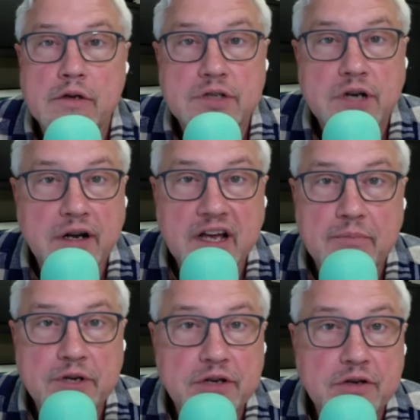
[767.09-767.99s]
starting
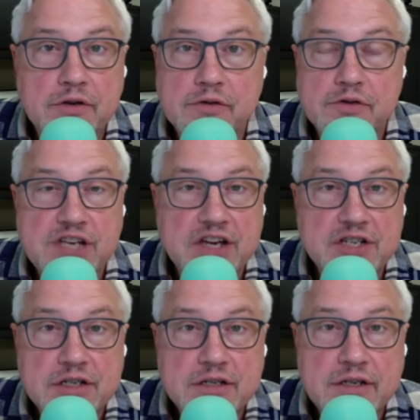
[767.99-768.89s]
up a new
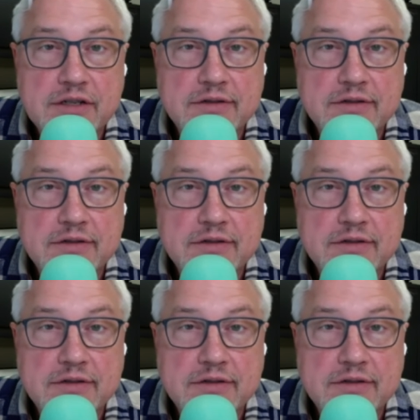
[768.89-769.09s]
session uh,